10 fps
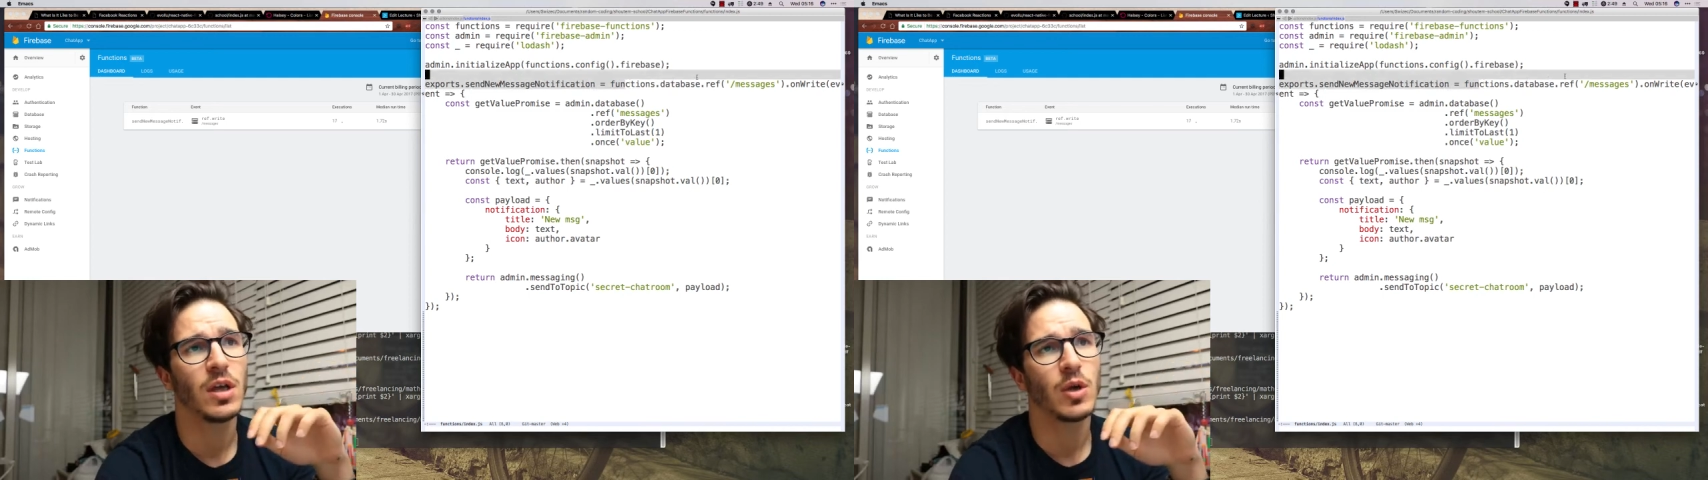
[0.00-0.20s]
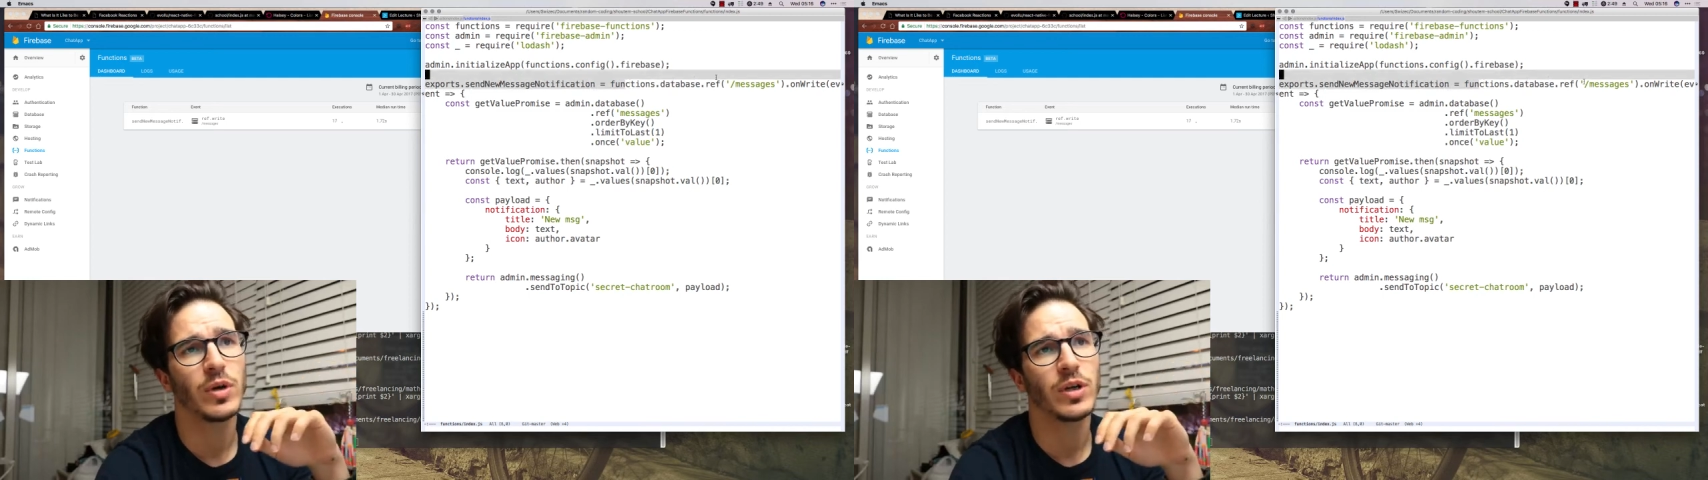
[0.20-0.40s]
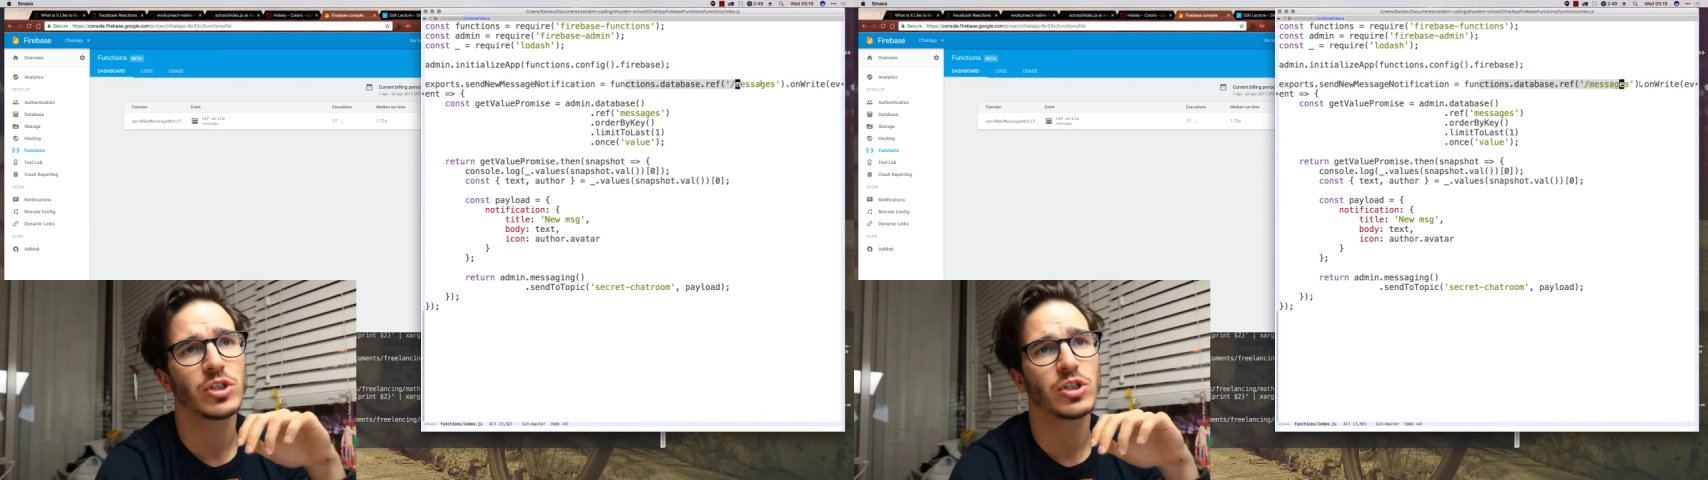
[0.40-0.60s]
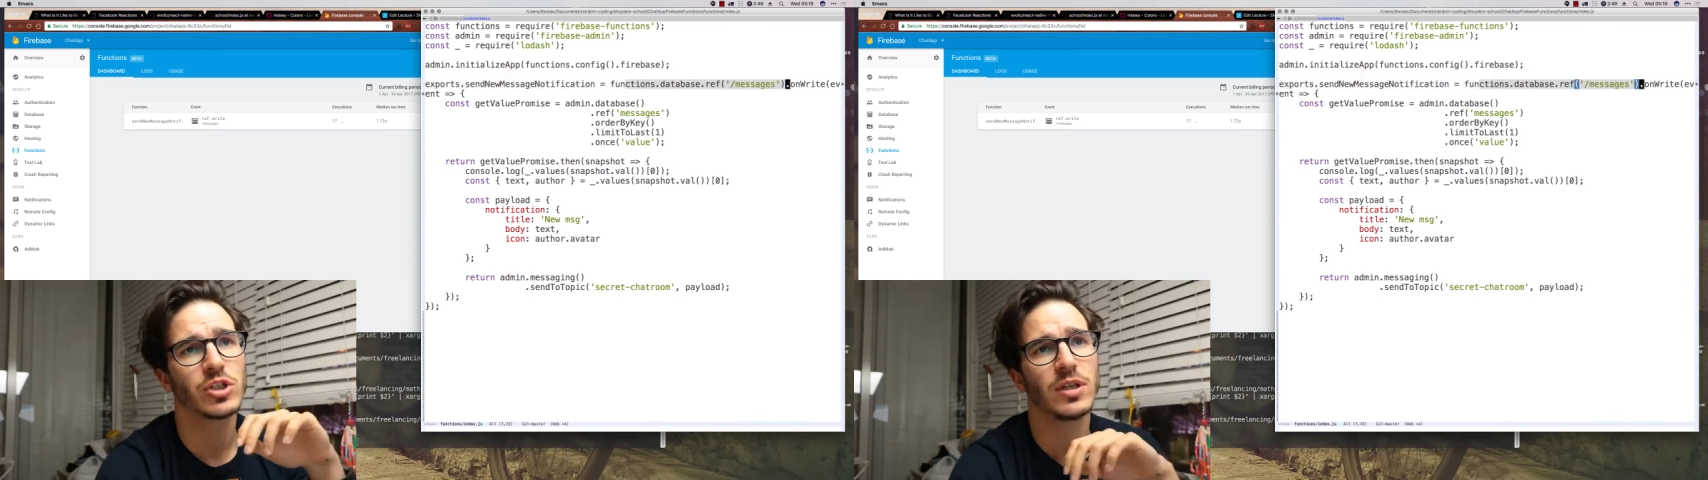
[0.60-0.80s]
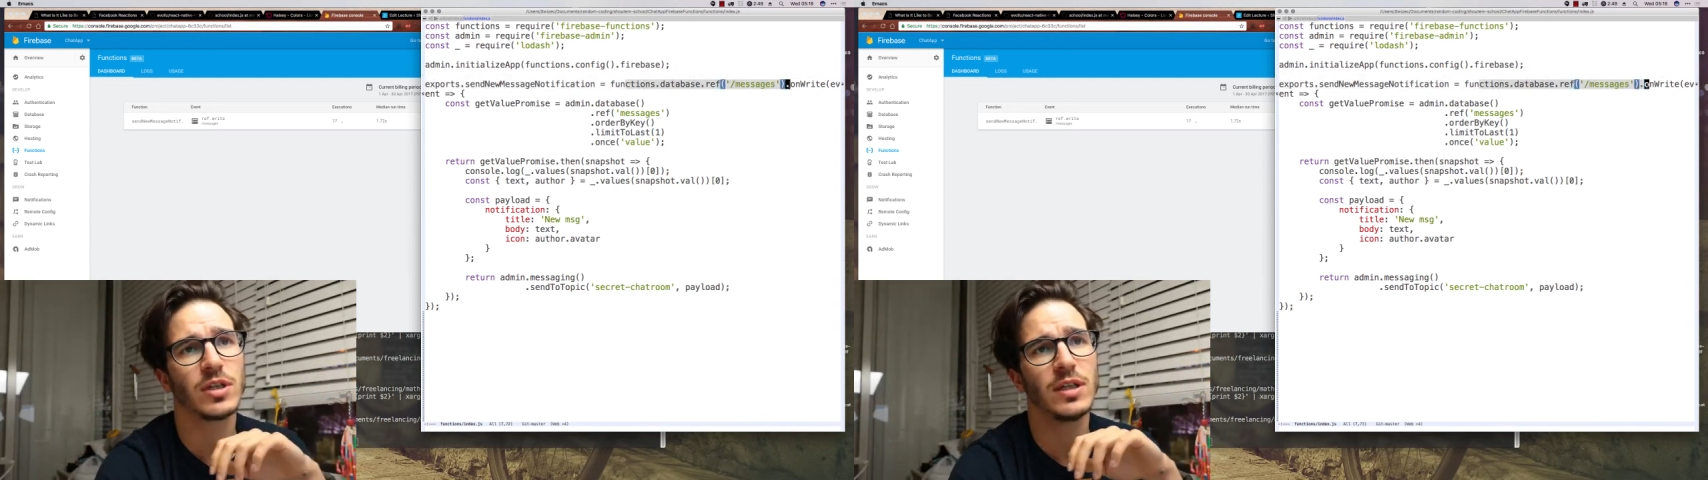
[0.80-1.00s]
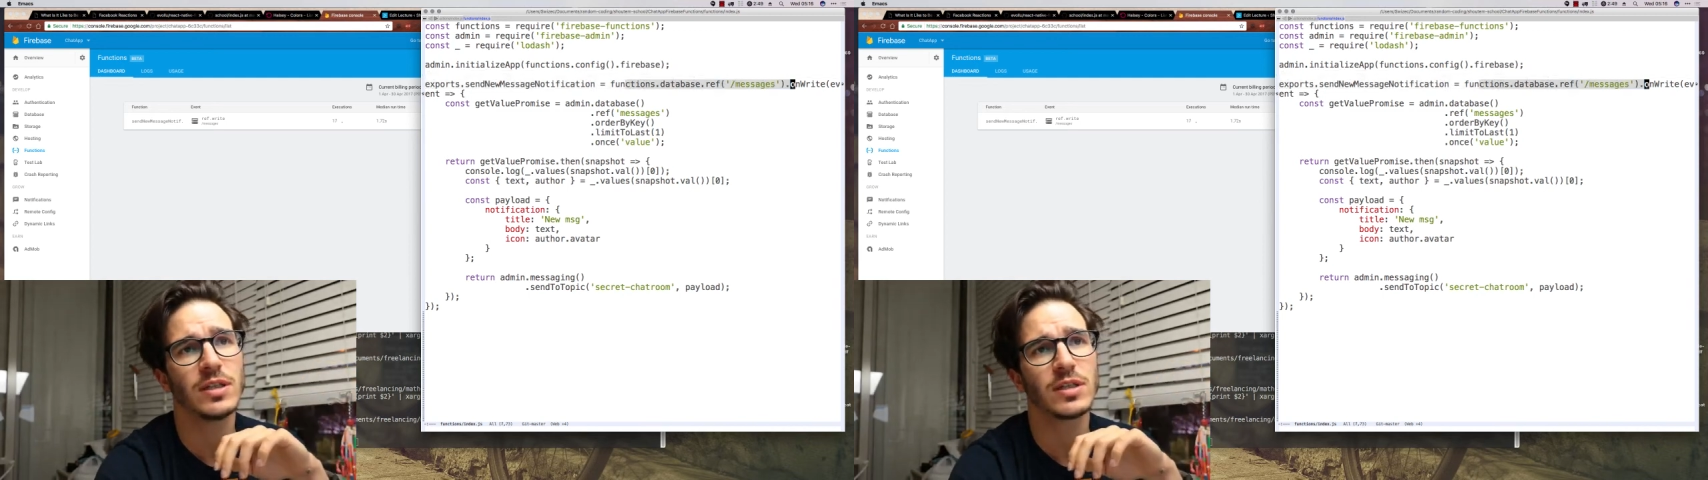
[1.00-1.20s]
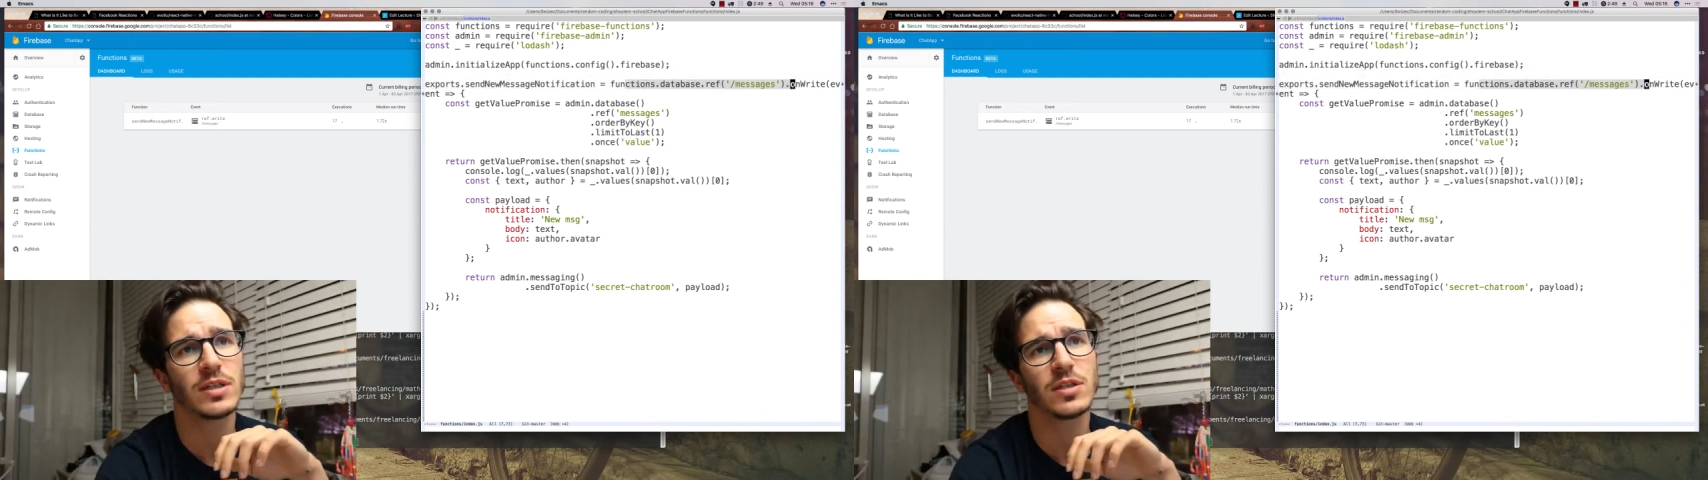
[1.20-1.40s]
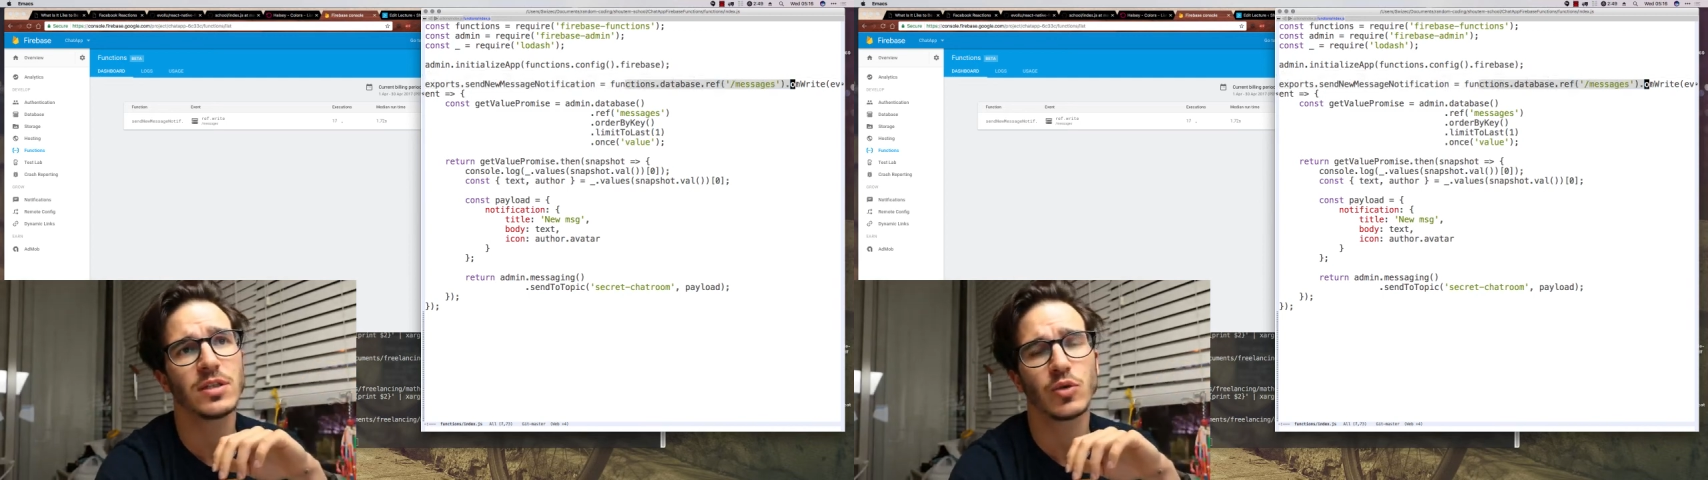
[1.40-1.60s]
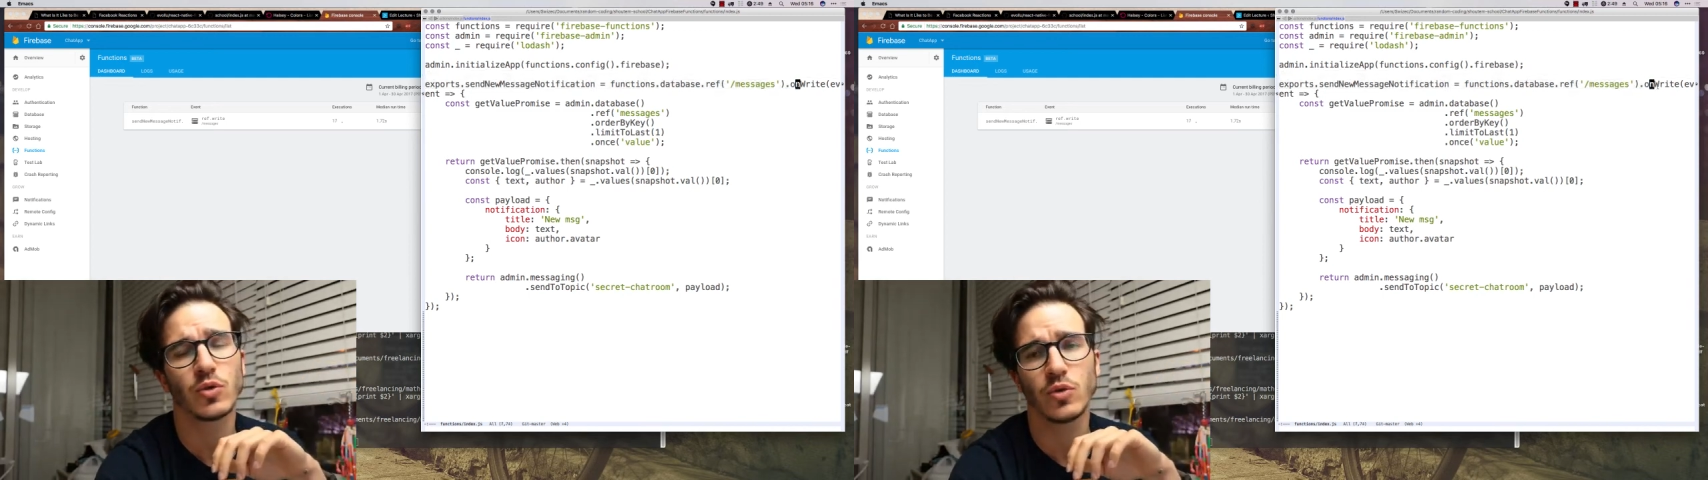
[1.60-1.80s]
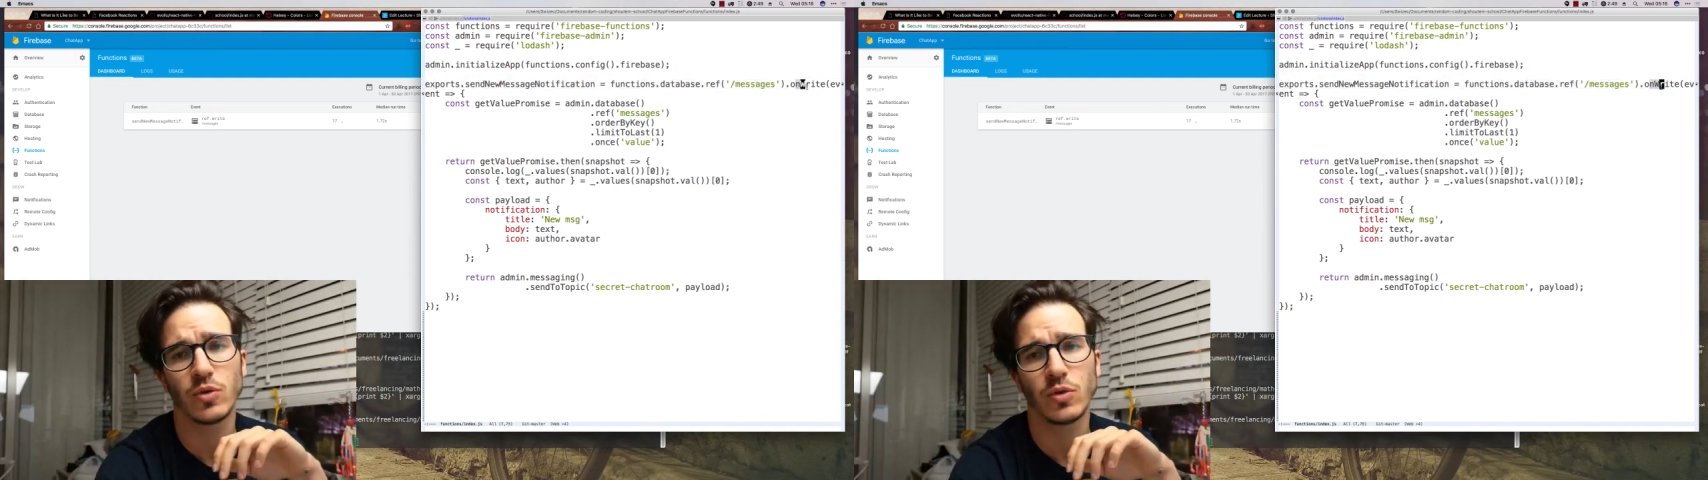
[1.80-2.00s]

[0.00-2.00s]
which listens to